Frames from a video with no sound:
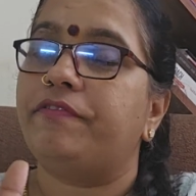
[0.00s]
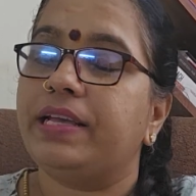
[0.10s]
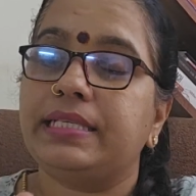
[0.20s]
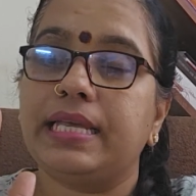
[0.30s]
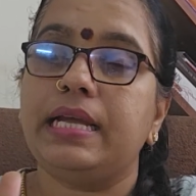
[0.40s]

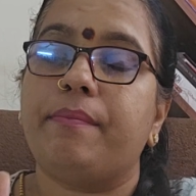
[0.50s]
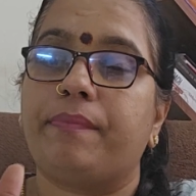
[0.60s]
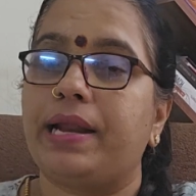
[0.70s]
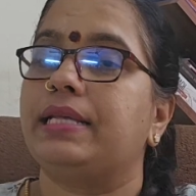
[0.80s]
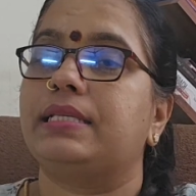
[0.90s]
fixing a
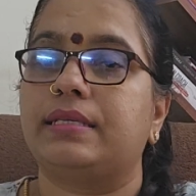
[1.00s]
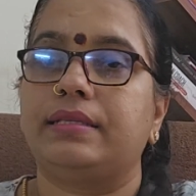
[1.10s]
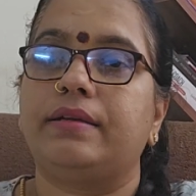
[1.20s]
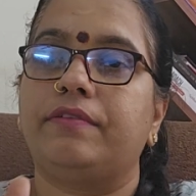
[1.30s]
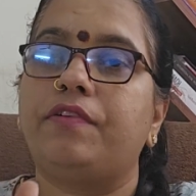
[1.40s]
price
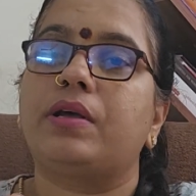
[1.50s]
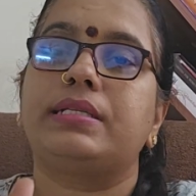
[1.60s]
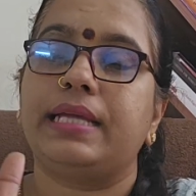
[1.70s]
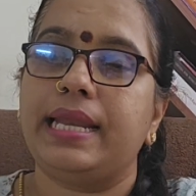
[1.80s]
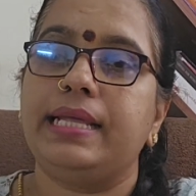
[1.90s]
for
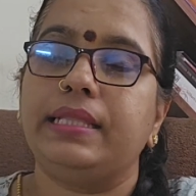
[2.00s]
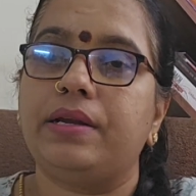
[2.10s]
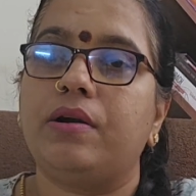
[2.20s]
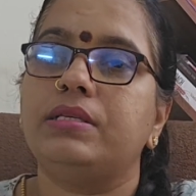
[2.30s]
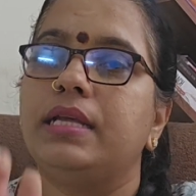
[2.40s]
selling the
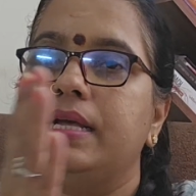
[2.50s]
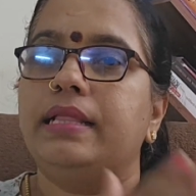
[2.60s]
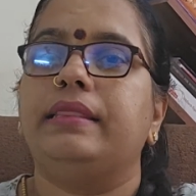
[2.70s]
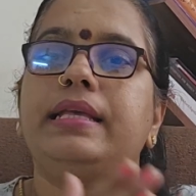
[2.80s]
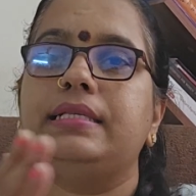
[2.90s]
dolls,
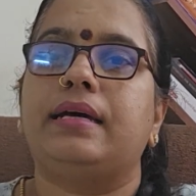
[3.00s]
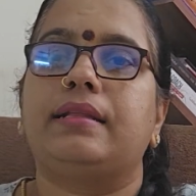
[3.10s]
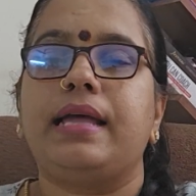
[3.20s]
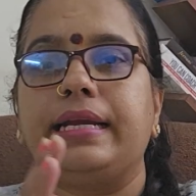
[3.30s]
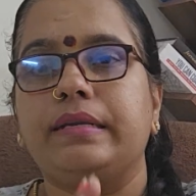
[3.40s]
these
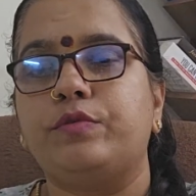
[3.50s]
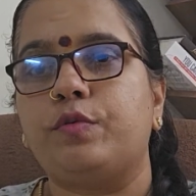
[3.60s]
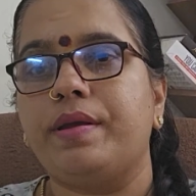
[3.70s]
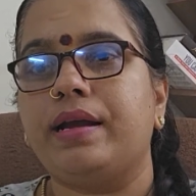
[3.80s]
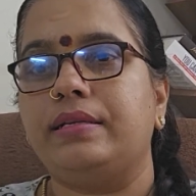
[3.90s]
are the items
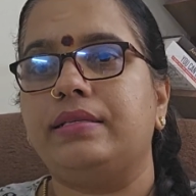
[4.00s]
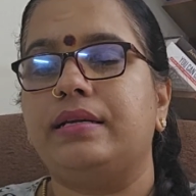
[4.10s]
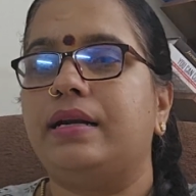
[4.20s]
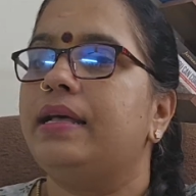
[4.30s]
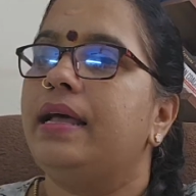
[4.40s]
to be
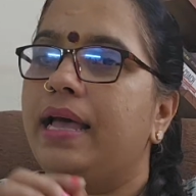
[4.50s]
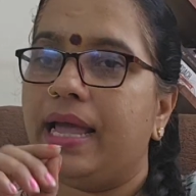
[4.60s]
considered.